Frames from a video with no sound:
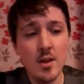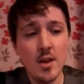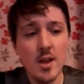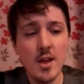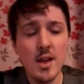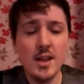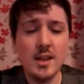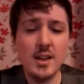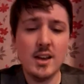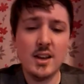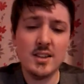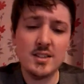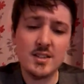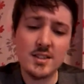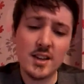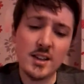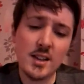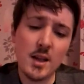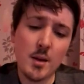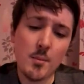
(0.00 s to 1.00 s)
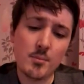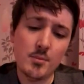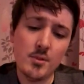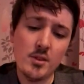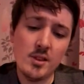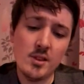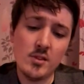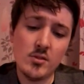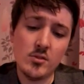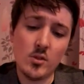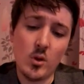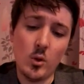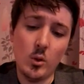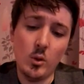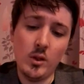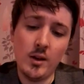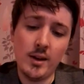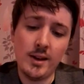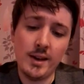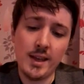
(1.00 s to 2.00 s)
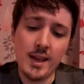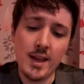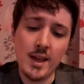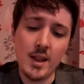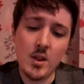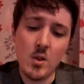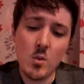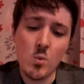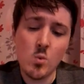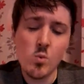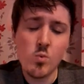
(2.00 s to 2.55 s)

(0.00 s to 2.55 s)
You can sign up to this online again.